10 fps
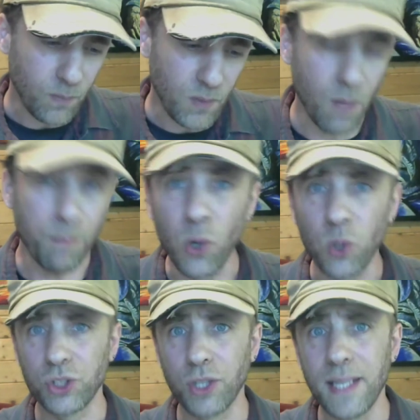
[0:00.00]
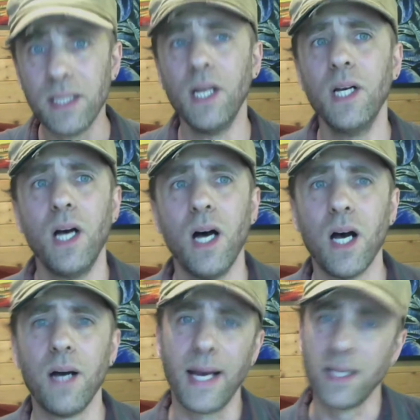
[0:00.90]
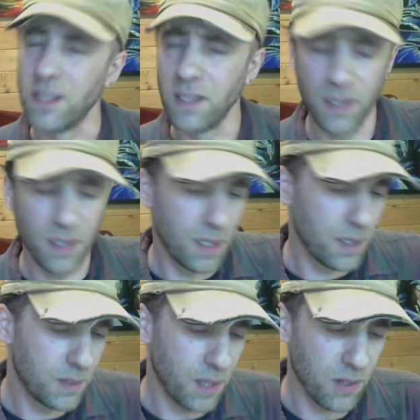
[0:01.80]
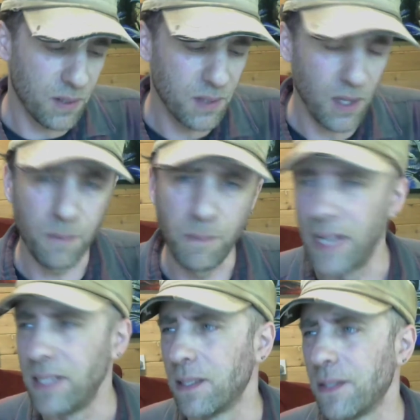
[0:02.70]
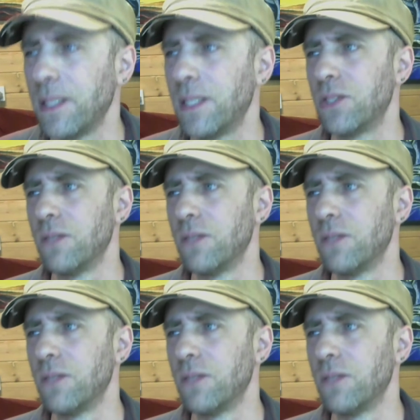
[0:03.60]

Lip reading: a portrait, and another painting. I think it's of